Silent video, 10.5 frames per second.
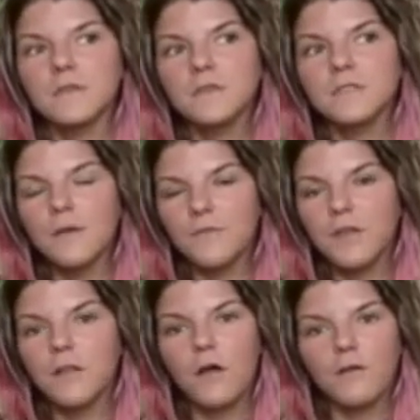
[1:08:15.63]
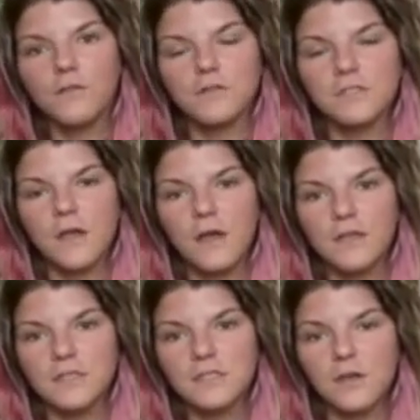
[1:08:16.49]
Something along those
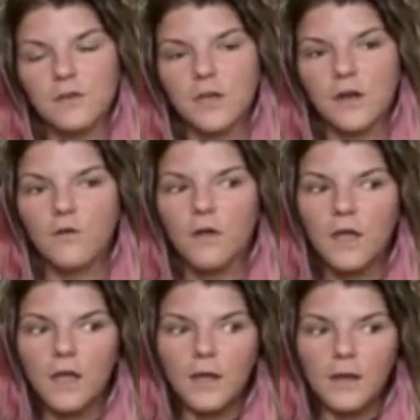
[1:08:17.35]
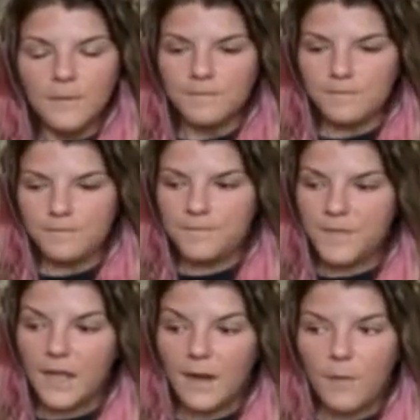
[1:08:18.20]
lines. So,
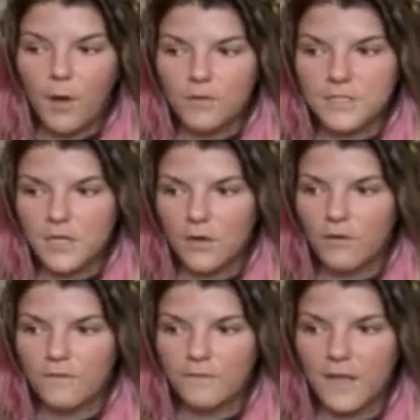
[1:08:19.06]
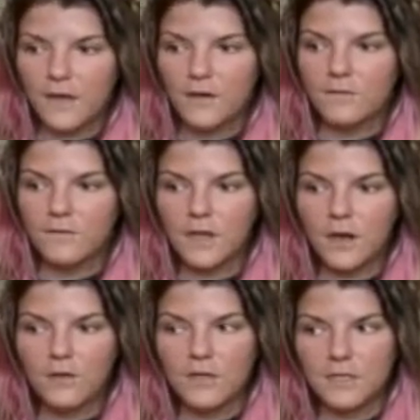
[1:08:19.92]
and I'm also a fan of,
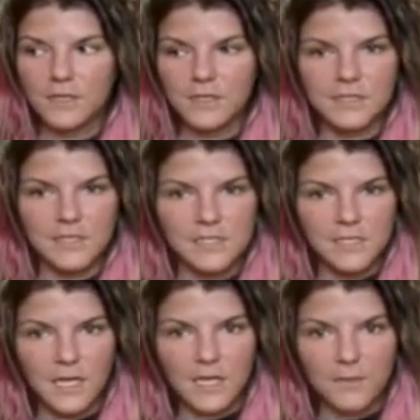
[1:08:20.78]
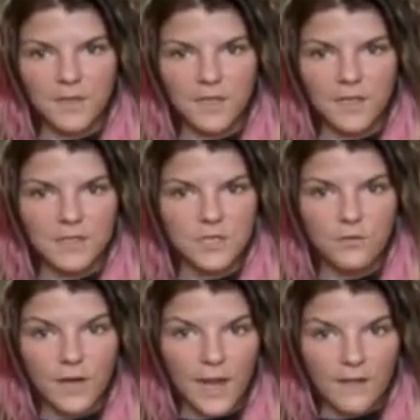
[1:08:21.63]
it doesn't need to be
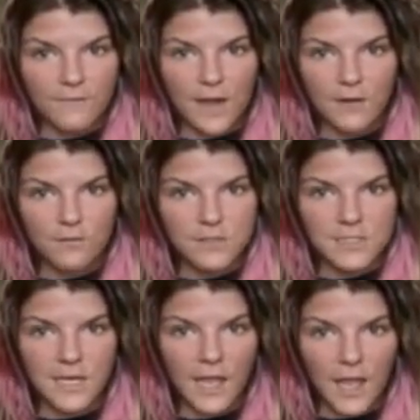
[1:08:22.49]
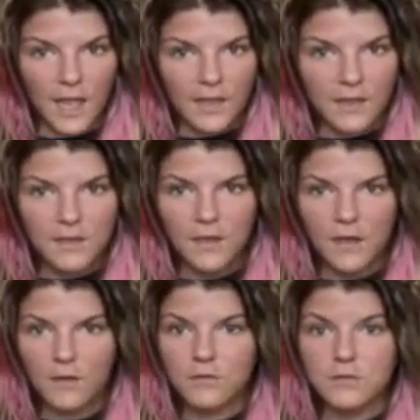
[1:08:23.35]
2.5 hours a day,
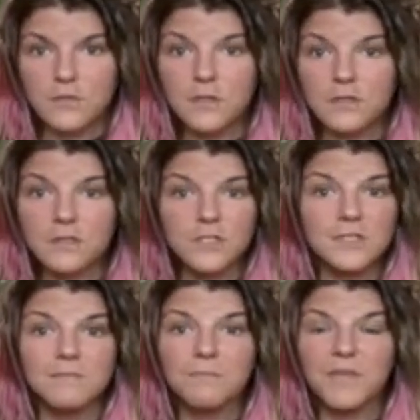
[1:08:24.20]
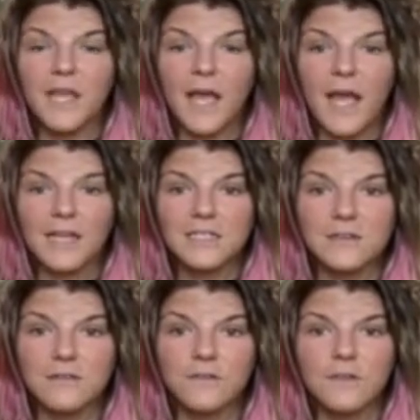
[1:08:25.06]
just be
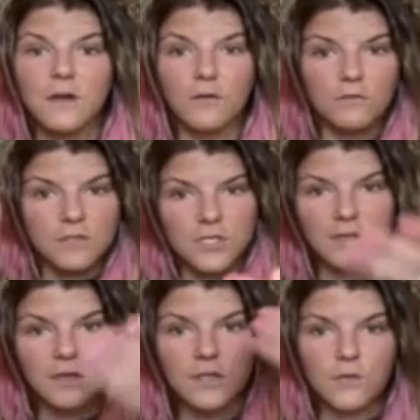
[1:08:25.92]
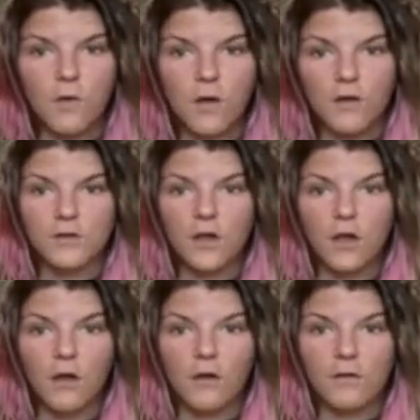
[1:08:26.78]
active. Sheila, you walk your
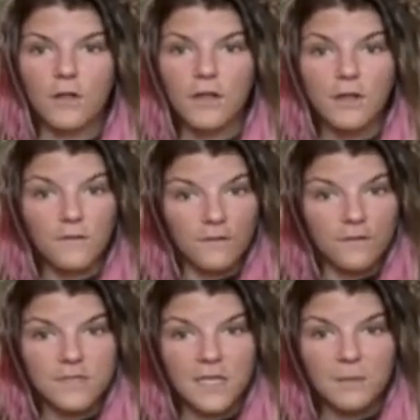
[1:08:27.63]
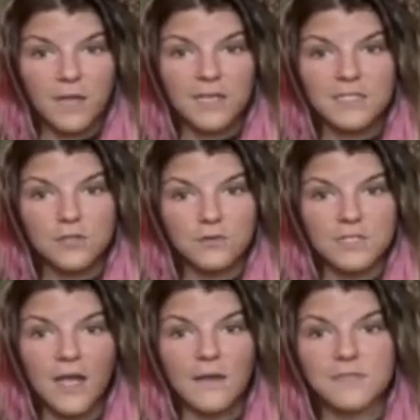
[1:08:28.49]
dog 15 minutes 3
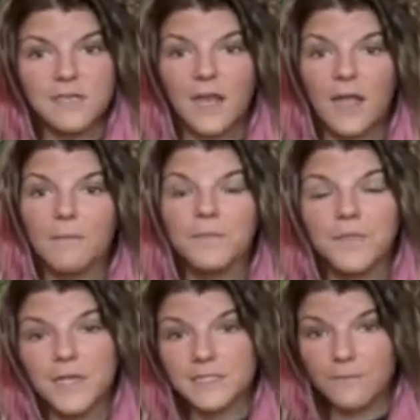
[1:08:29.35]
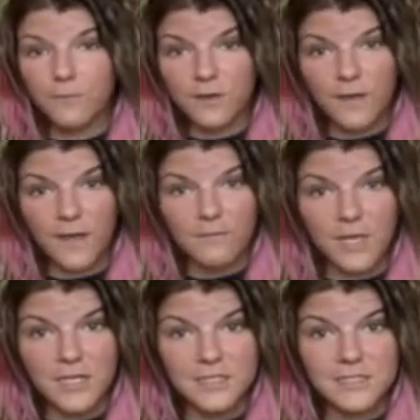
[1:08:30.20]
times a day. That's 45
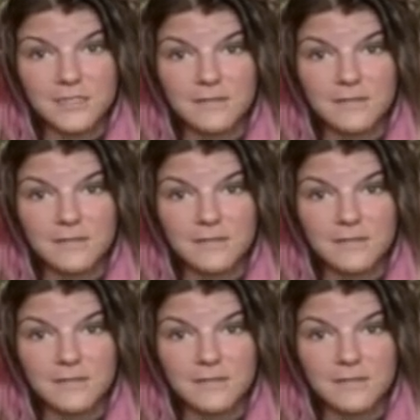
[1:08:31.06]
minutes.